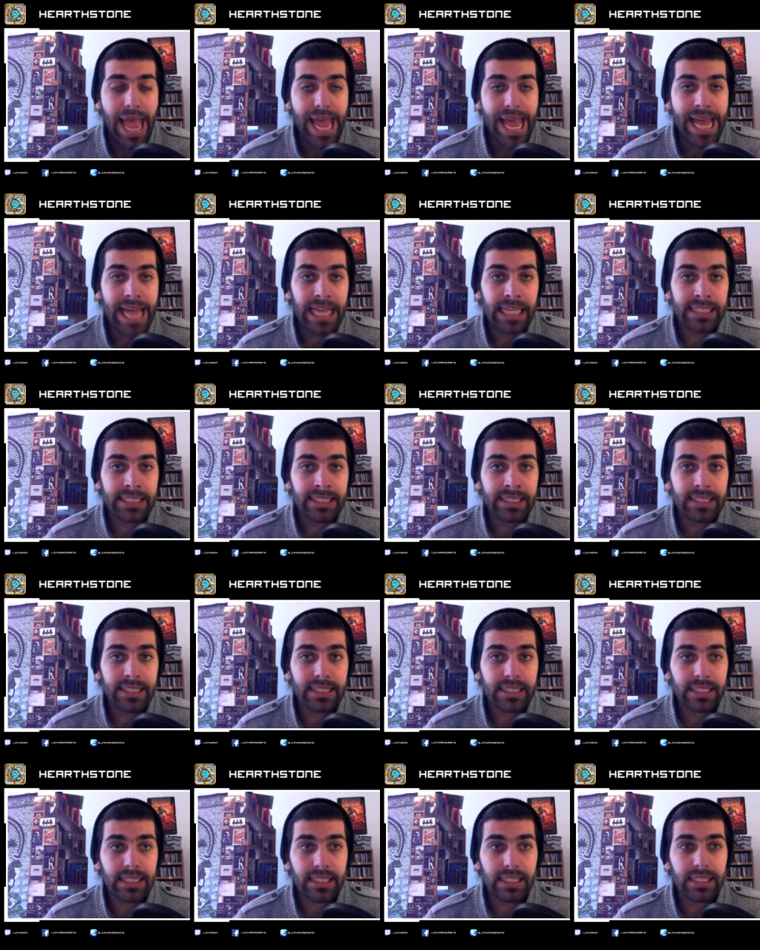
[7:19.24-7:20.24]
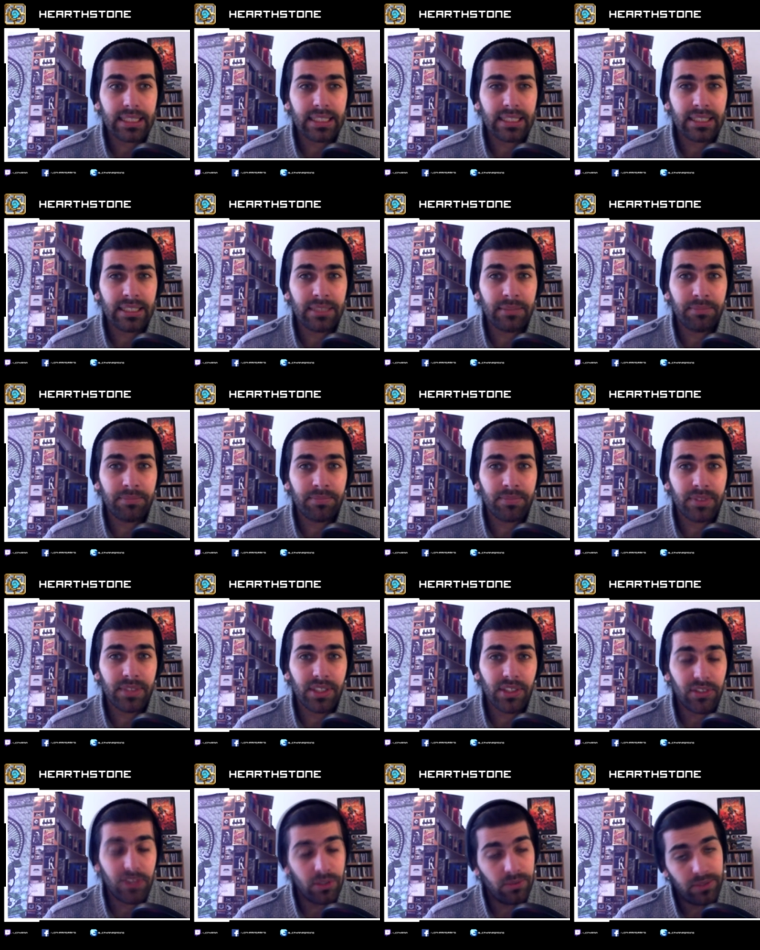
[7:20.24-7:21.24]
And
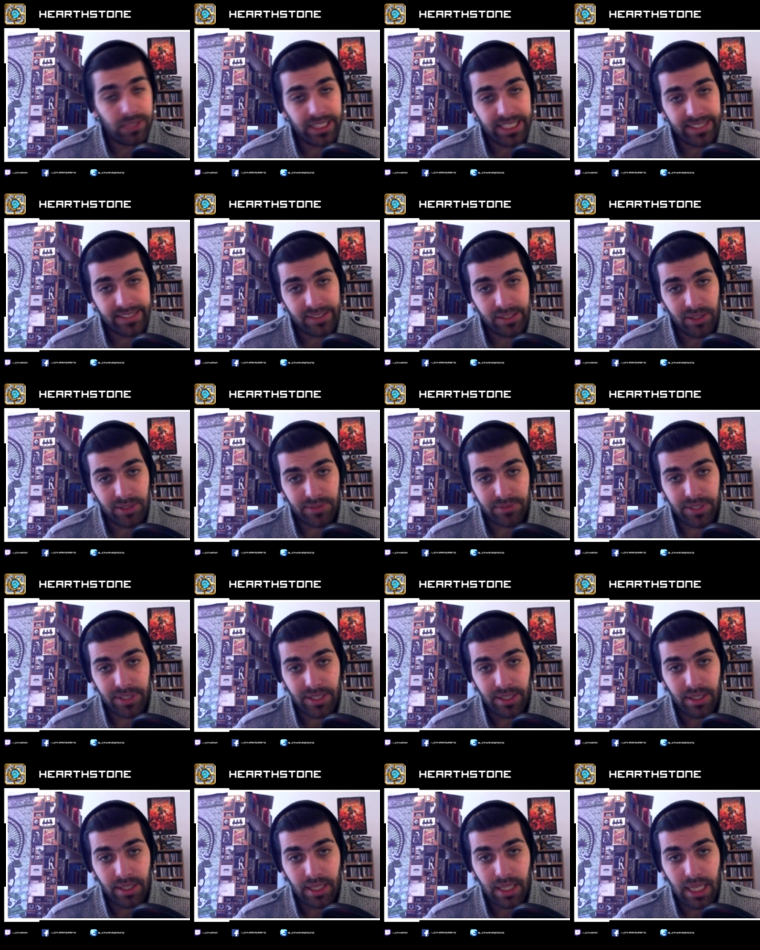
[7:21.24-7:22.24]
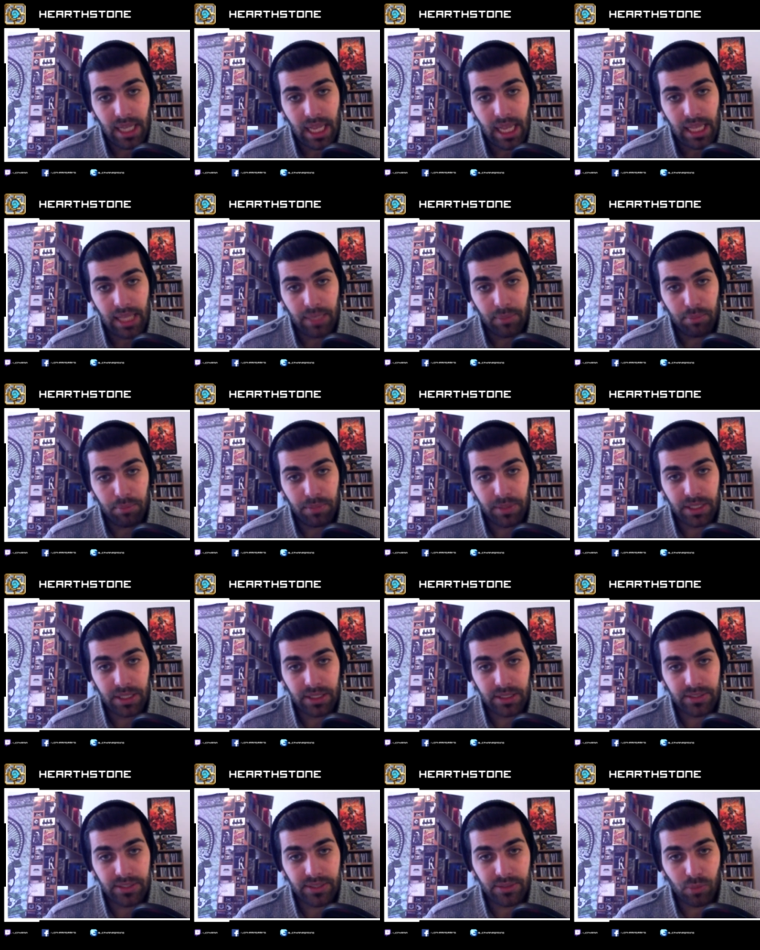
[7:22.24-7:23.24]
Soulfire gets nerfed
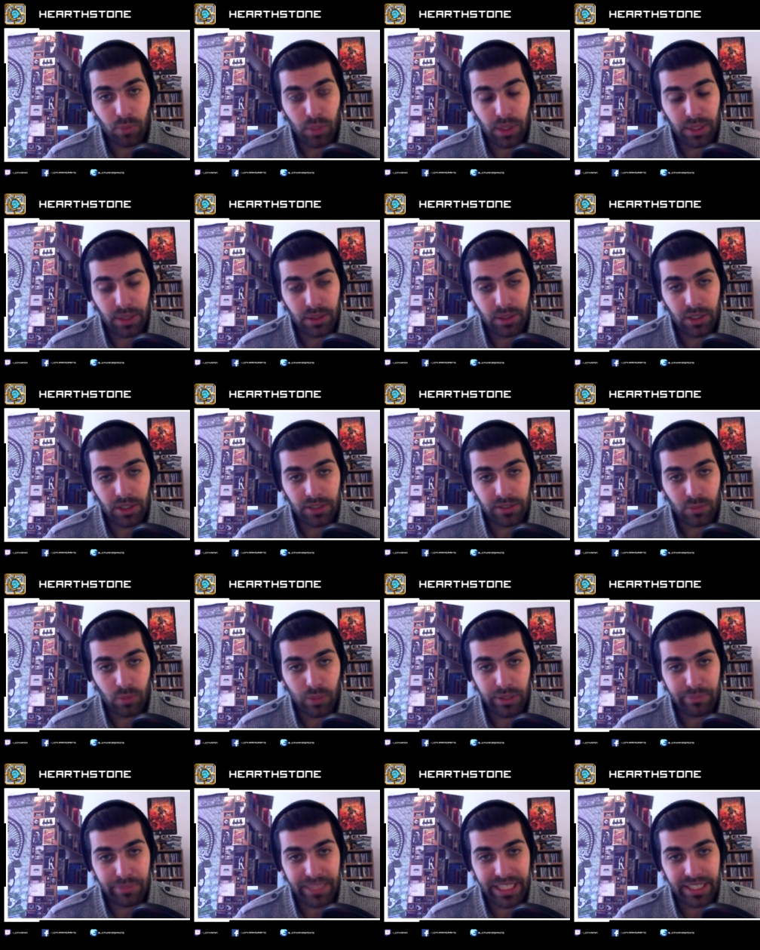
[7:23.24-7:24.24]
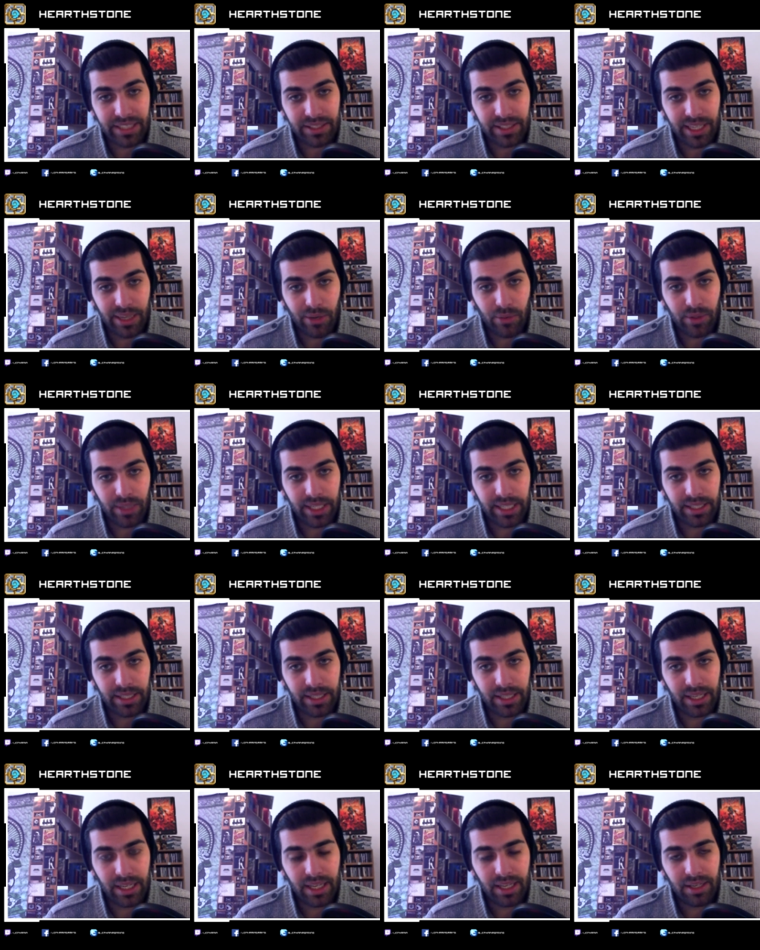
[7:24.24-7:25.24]
because it will cost 1 mana now.
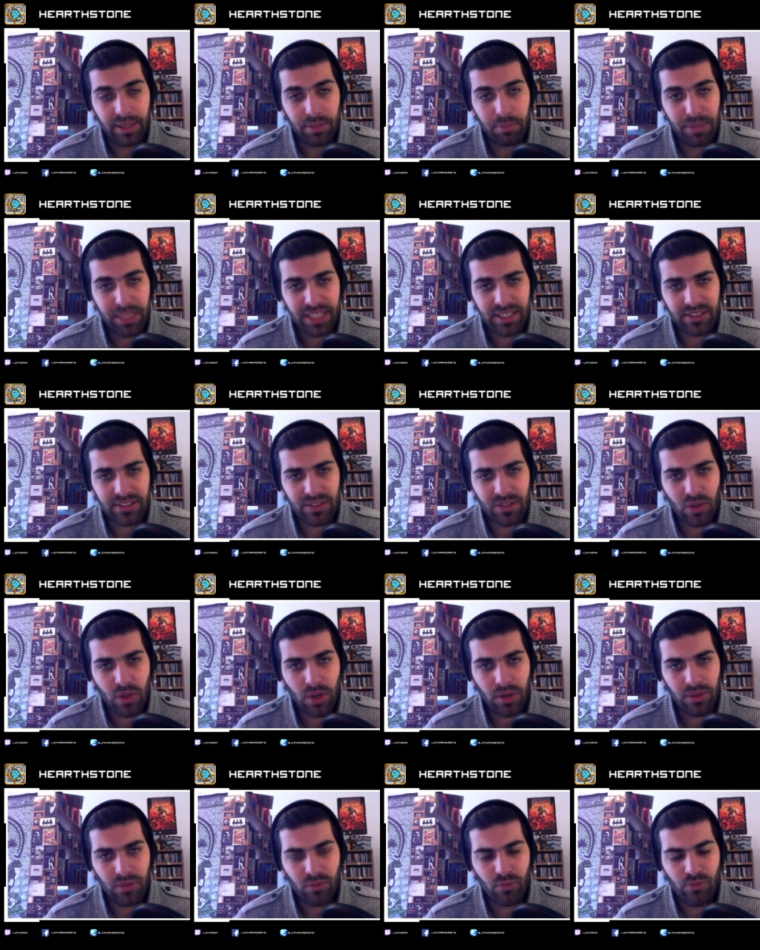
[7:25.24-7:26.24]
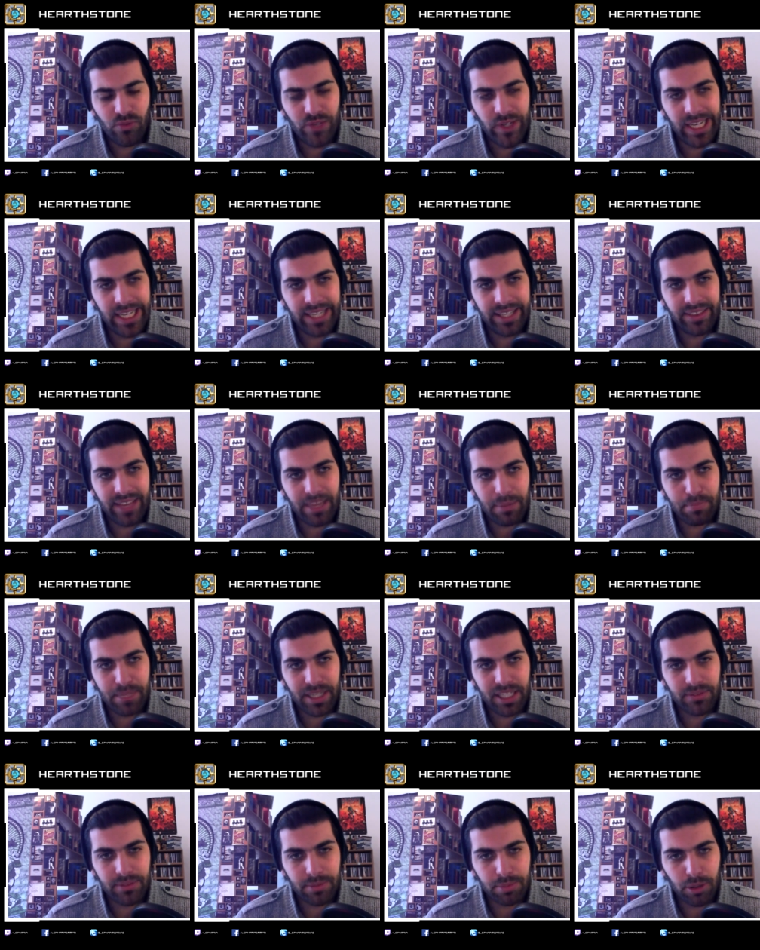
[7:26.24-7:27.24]
And mana's not really that
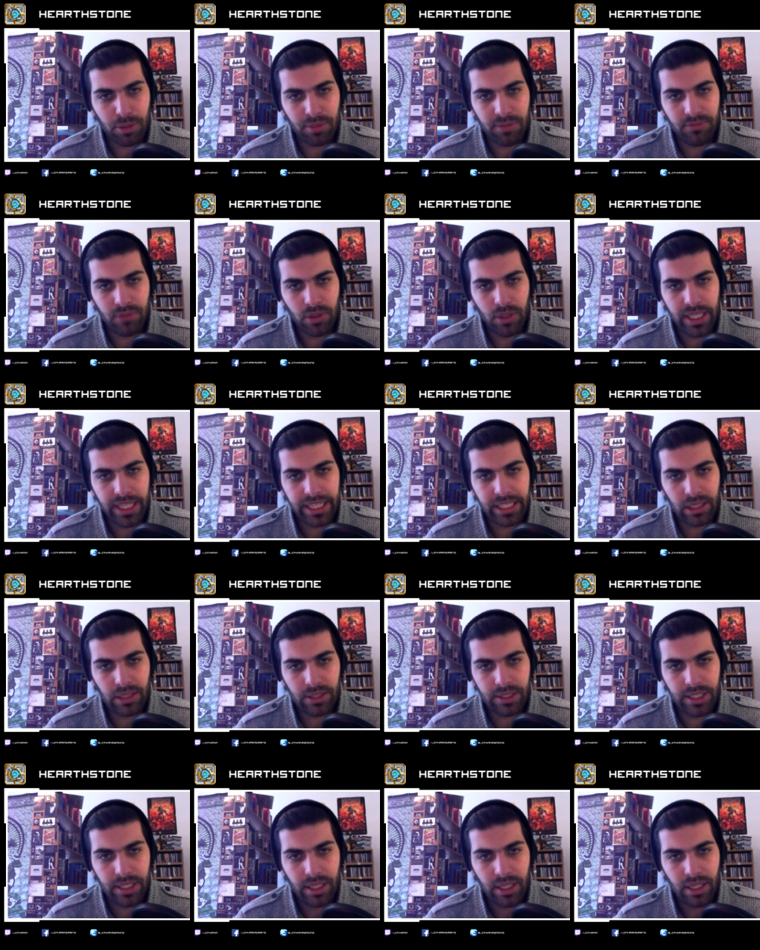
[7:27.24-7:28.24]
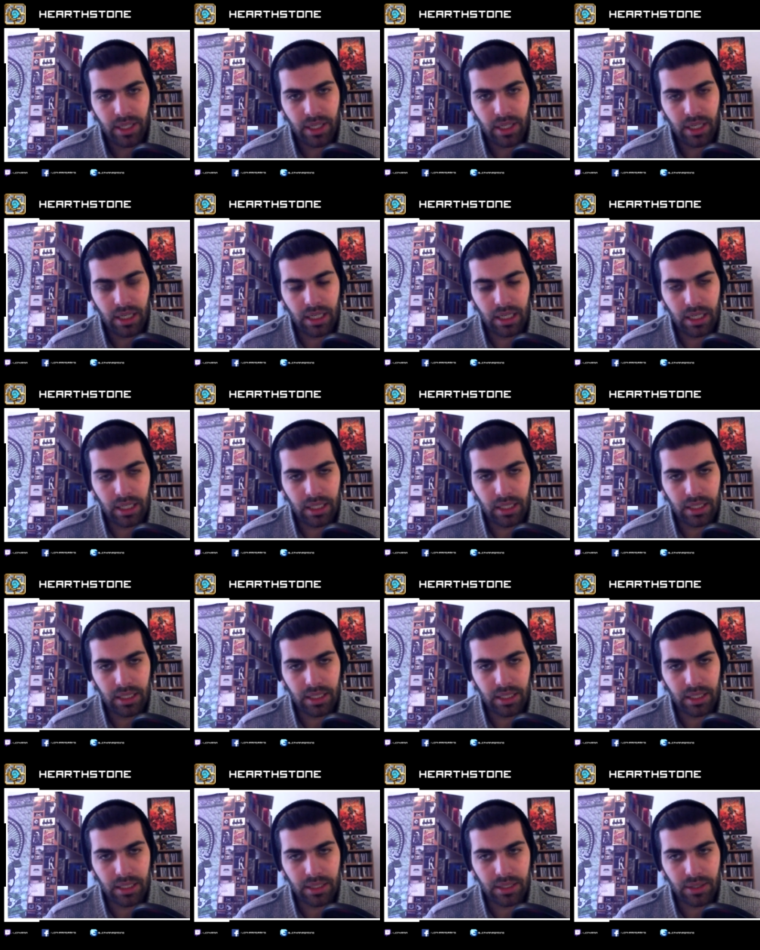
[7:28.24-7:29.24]
big of a problem for Handlock,
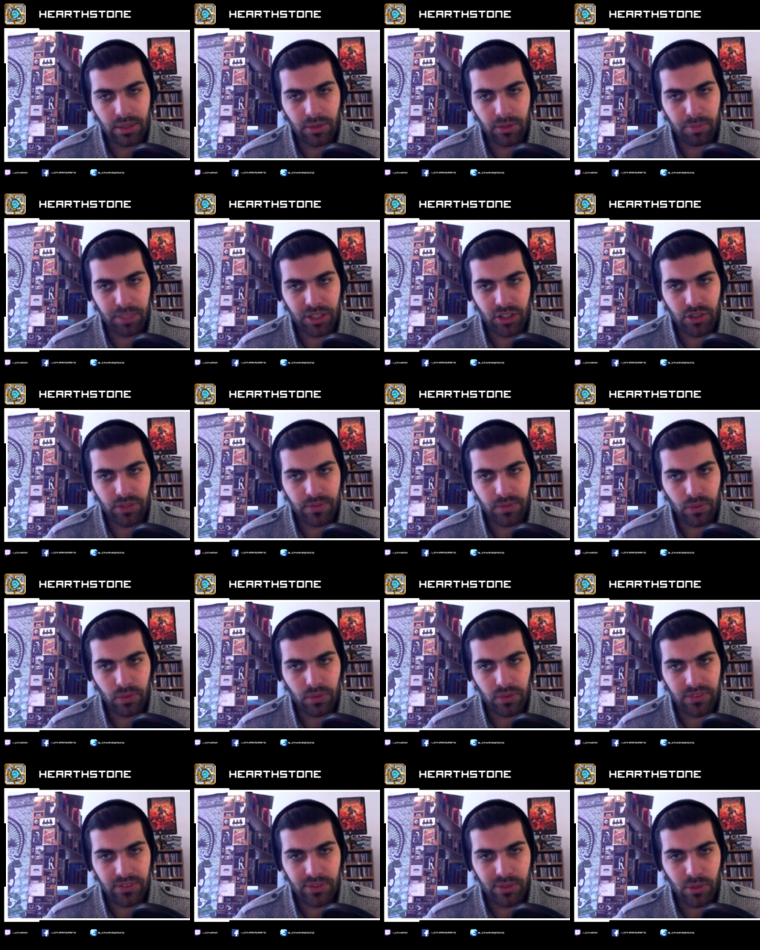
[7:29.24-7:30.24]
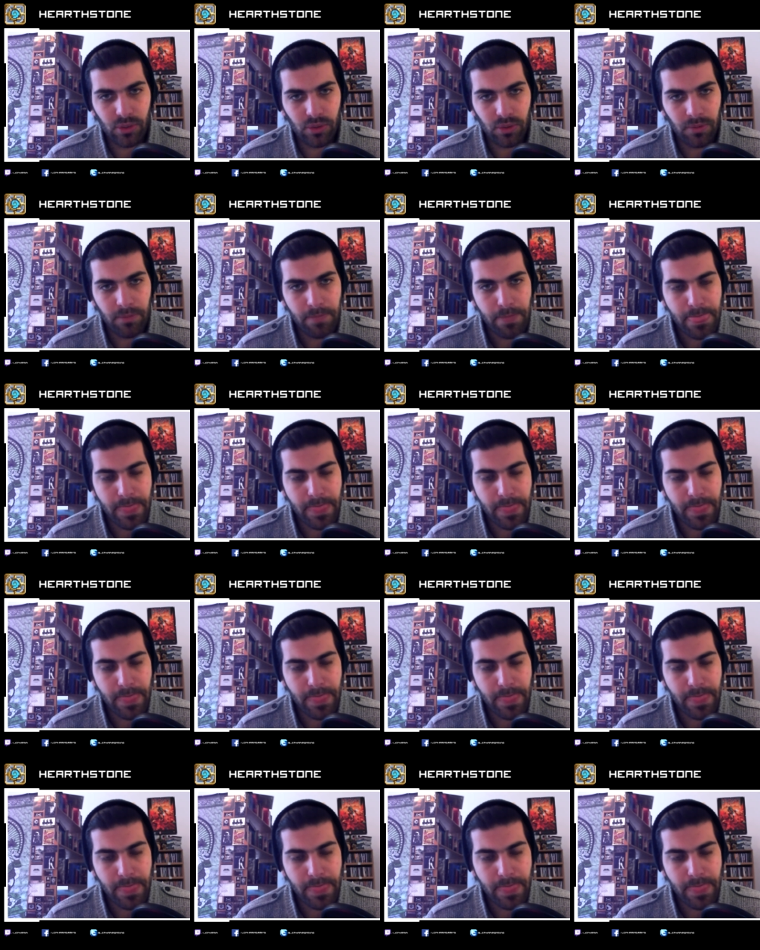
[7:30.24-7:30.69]
not as much as for Zoo.